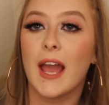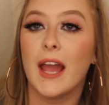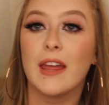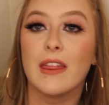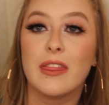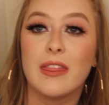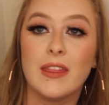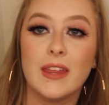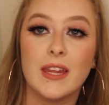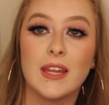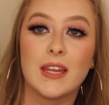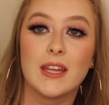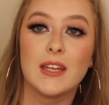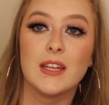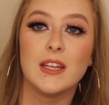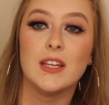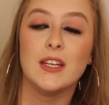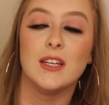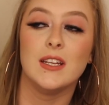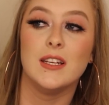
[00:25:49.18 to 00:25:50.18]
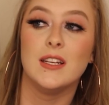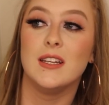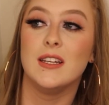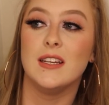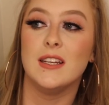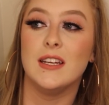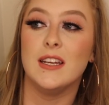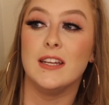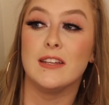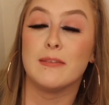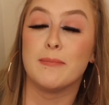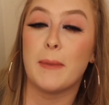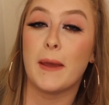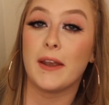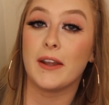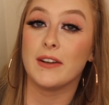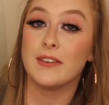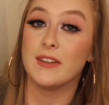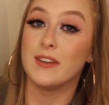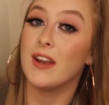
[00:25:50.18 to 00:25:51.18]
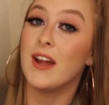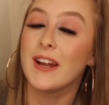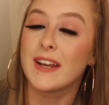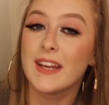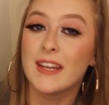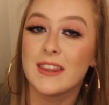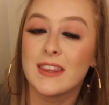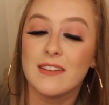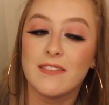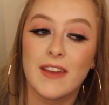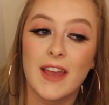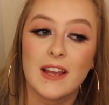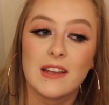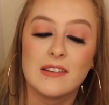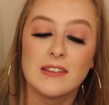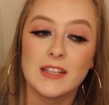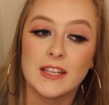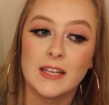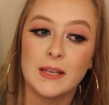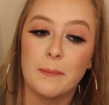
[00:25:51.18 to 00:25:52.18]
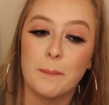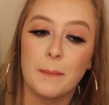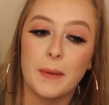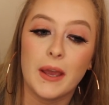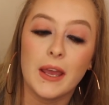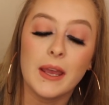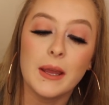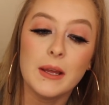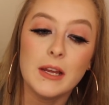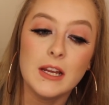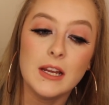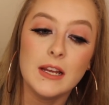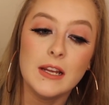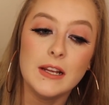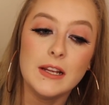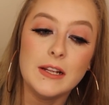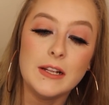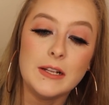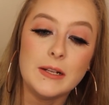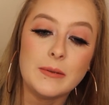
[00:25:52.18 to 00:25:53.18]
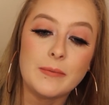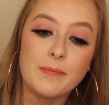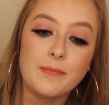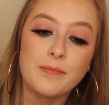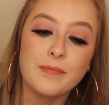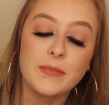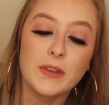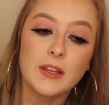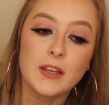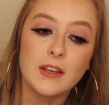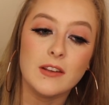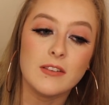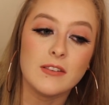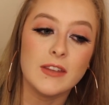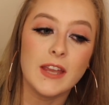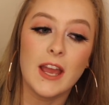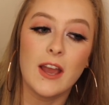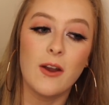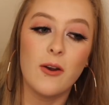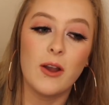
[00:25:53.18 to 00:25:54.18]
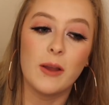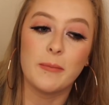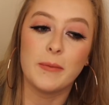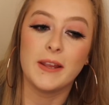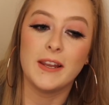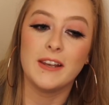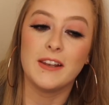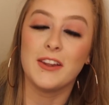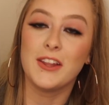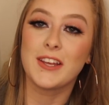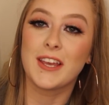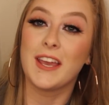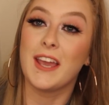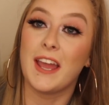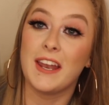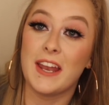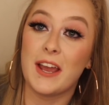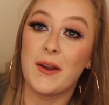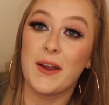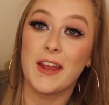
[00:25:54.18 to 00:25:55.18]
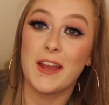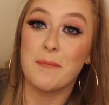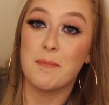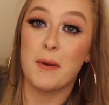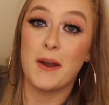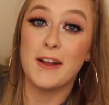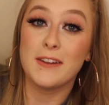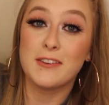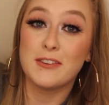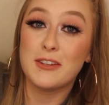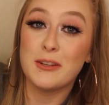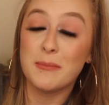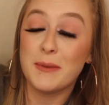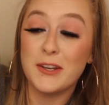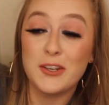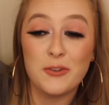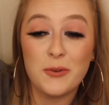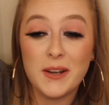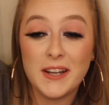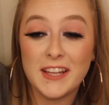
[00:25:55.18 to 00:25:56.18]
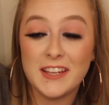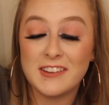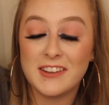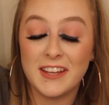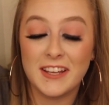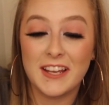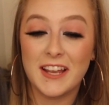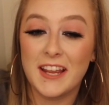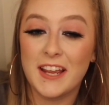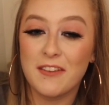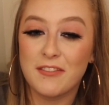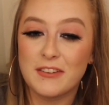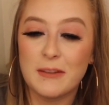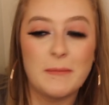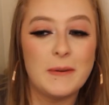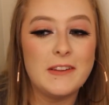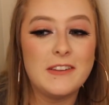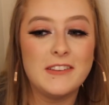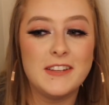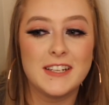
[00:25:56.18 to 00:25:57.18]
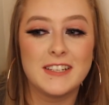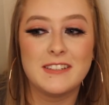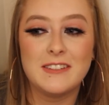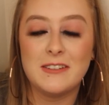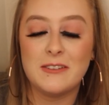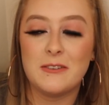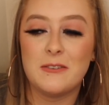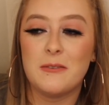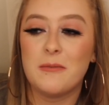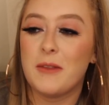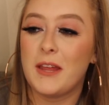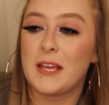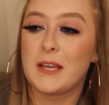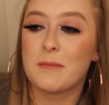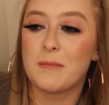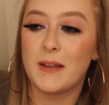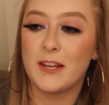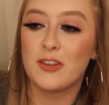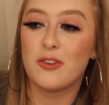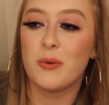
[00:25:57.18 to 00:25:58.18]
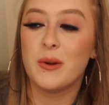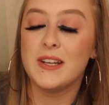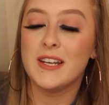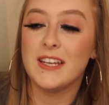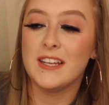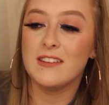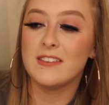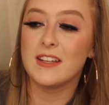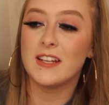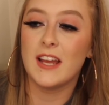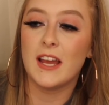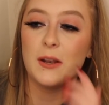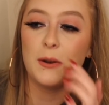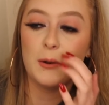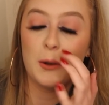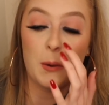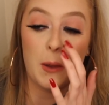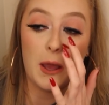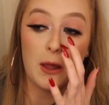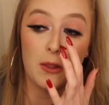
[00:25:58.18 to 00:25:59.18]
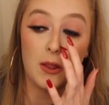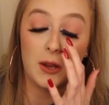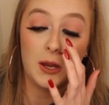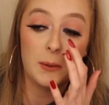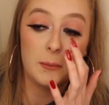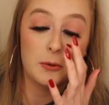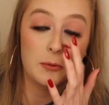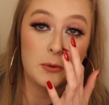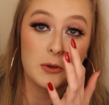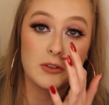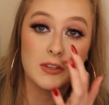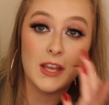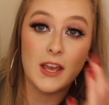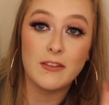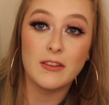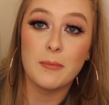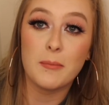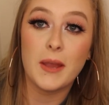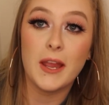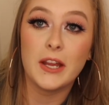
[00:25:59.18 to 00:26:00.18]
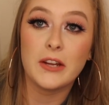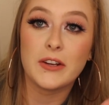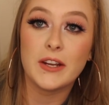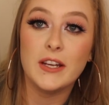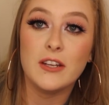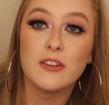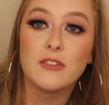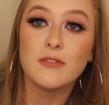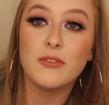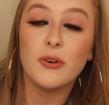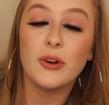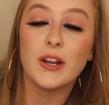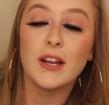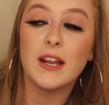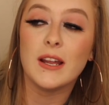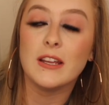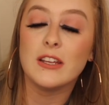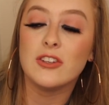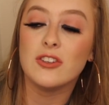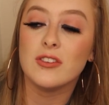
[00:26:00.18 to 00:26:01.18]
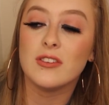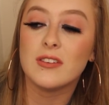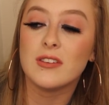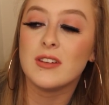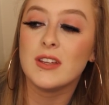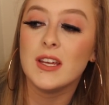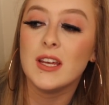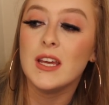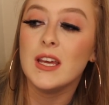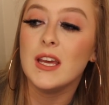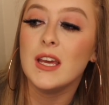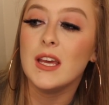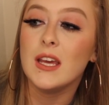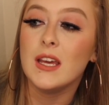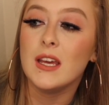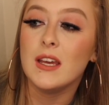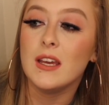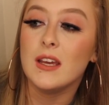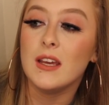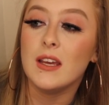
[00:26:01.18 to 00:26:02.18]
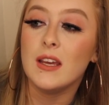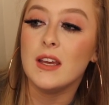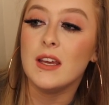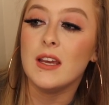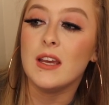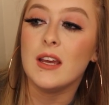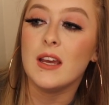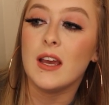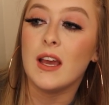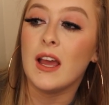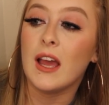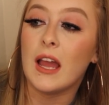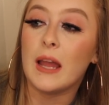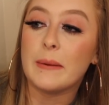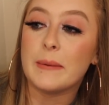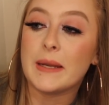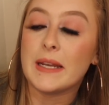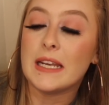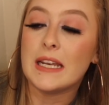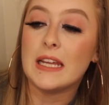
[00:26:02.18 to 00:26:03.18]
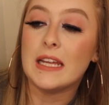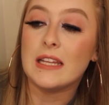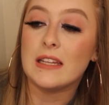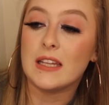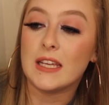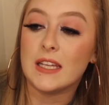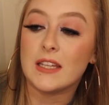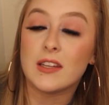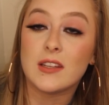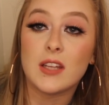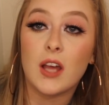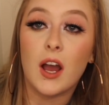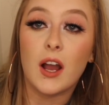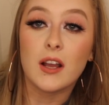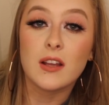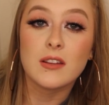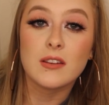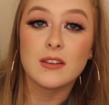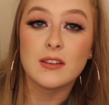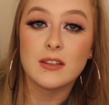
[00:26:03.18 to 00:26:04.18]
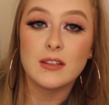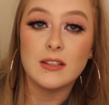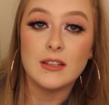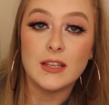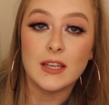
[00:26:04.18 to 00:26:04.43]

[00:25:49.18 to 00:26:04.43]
think it's better to not get the vaccine, but because now, I mean, look at, now I have POTS till my 20s, like, I have to be sick till, like, my 20s, and I don't know how long I'm supposed to have the migraines for. It's just, I mean, it sucks.